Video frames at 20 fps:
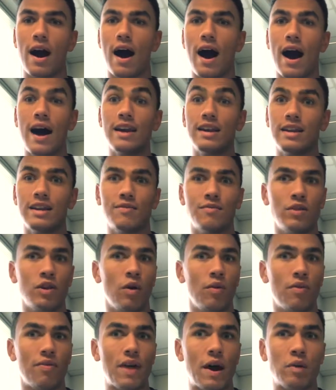I didn't even
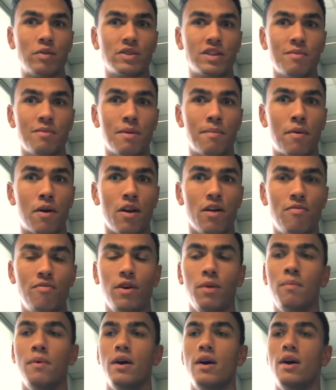know that was going to be a part of the
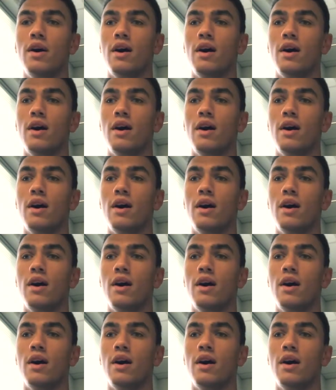film.